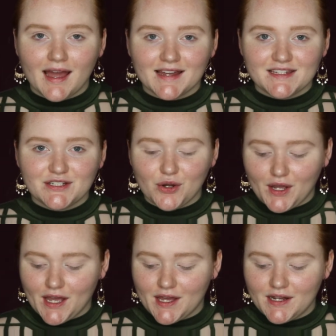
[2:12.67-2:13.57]
I did go
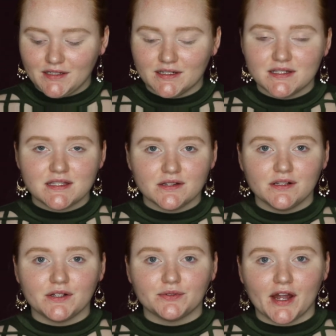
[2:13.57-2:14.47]
ahead and
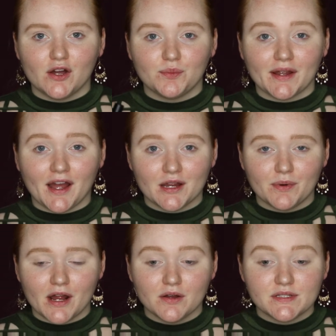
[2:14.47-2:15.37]
conceal around my
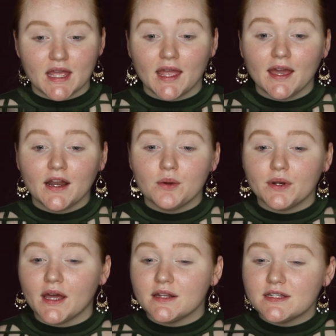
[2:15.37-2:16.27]
eyebrows and I
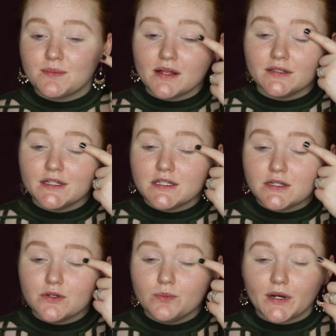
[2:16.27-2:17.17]
went ahead and did my lids
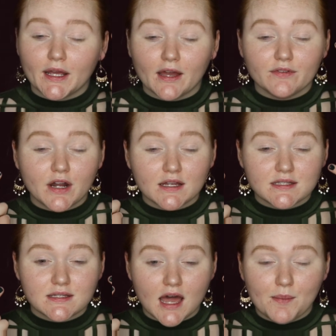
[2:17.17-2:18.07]
too, but I have not
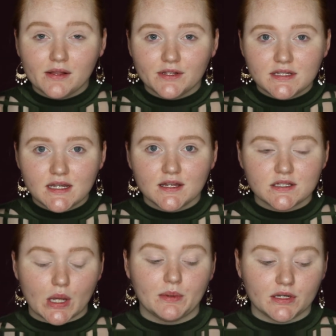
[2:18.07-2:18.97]
sat my lids yet,
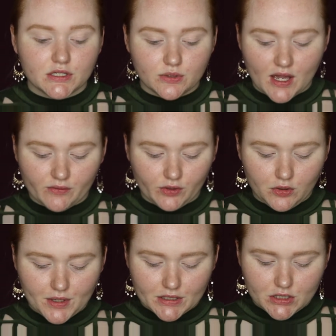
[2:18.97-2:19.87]
so I'm gonna do that real
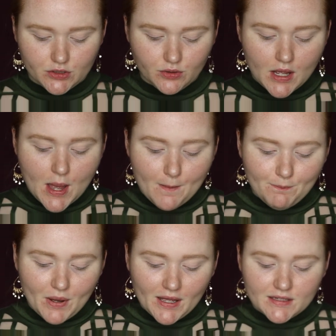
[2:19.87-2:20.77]
quick too.
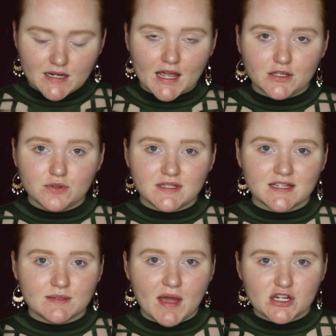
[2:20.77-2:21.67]
But I used the
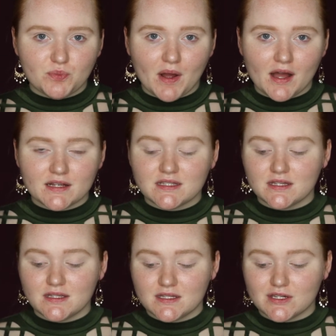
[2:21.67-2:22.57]
Smashbox,
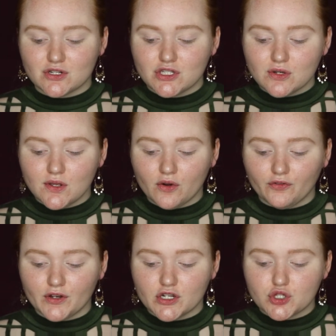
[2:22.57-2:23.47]
this is their Studio
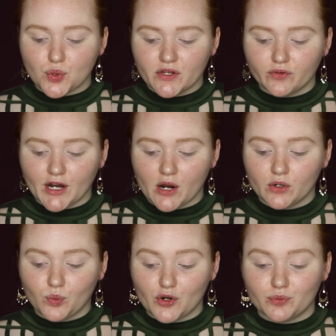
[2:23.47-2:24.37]
Finish 24
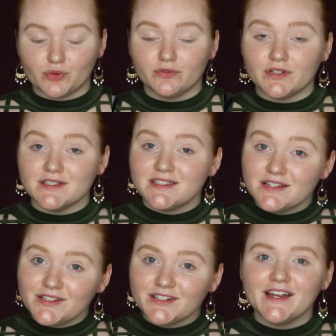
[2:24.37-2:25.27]
Hour Waterproof
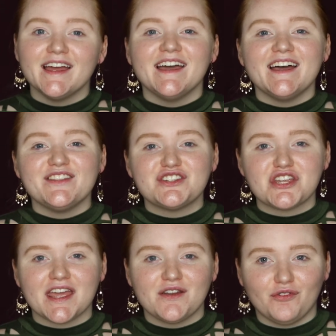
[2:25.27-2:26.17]
Concealer in the
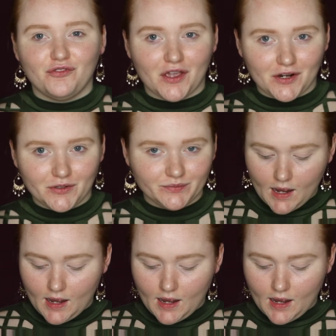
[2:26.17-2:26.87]
shade Fair.